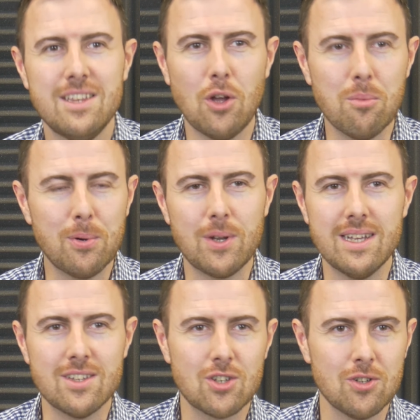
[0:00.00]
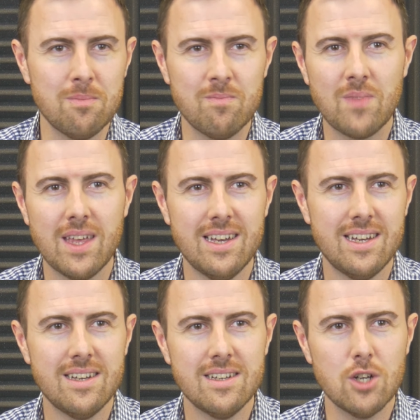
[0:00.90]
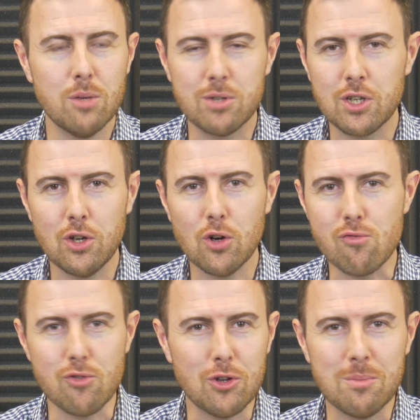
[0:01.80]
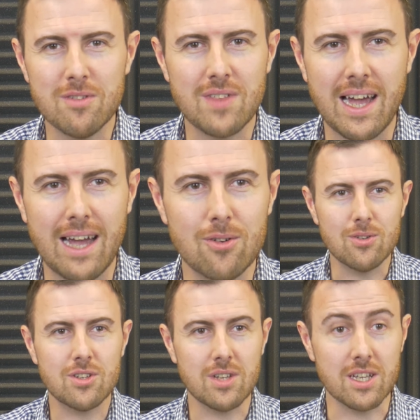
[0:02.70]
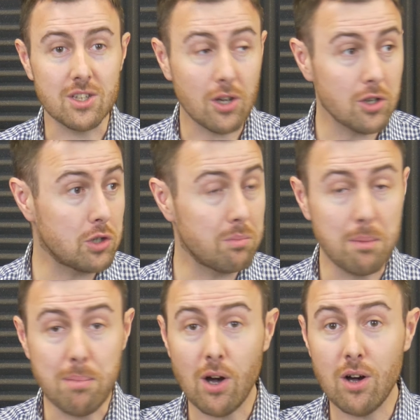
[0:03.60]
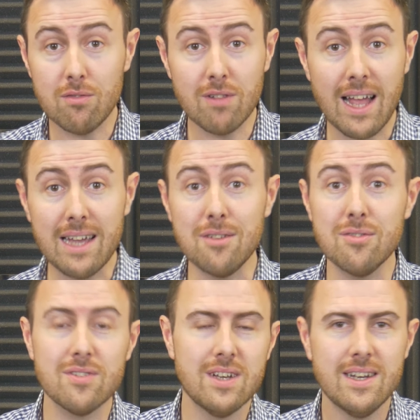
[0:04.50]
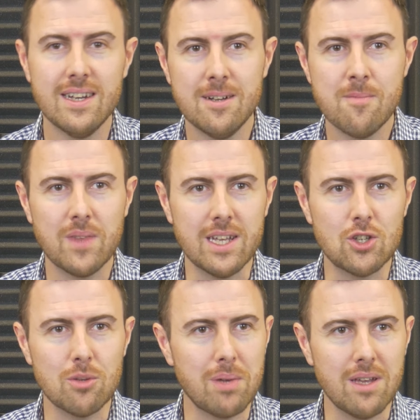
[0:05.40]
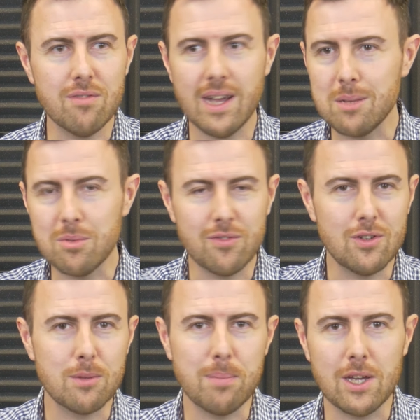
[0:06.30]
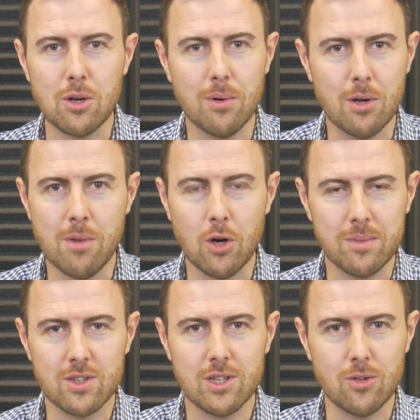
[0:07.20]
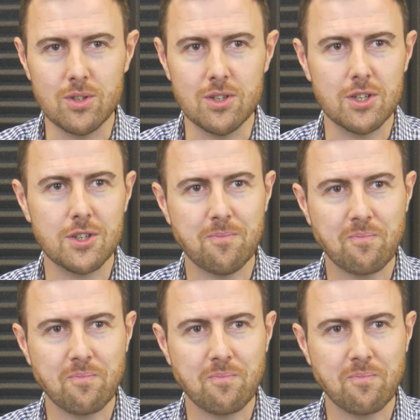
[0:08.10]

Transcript: Don't put it in some obscure room of the house. A guitar should be part of life. It should be available for you to pick up at a moment's notice.